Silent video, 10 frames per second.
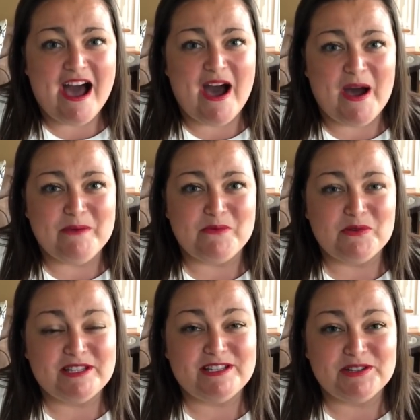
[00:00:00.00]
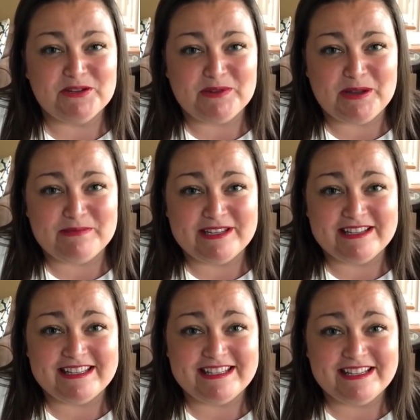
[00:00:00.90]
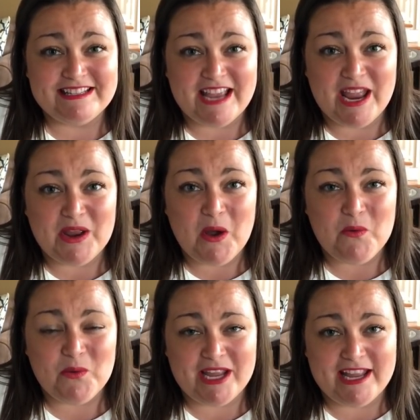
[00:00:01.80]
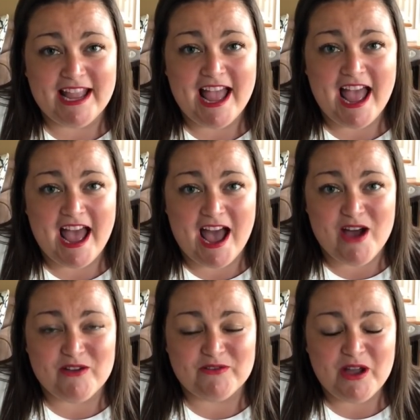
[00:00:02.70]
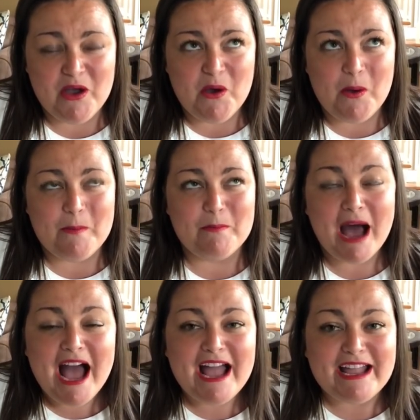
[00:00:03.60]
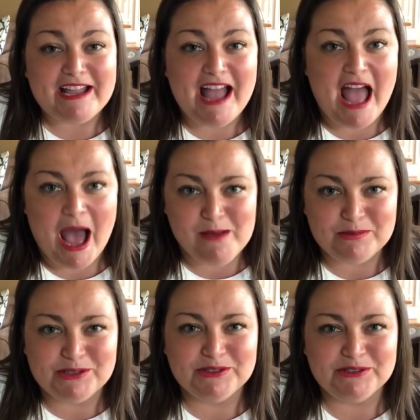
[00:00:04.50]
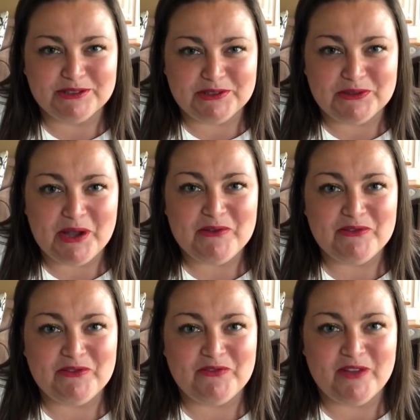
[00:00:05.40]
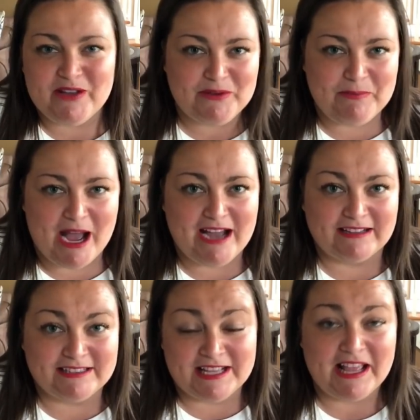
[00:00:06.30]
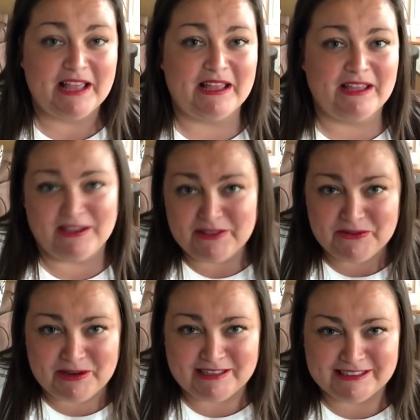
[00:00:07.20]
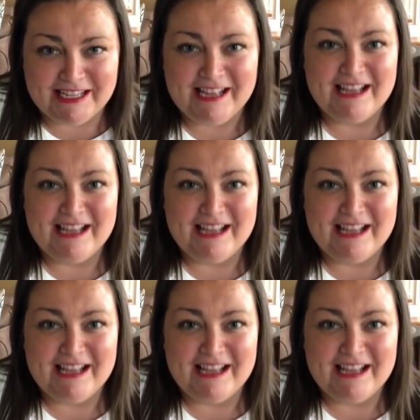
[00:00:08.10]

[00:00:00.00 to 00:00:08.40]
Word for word: Um, stick around because today we have my absolute favorite box in the world.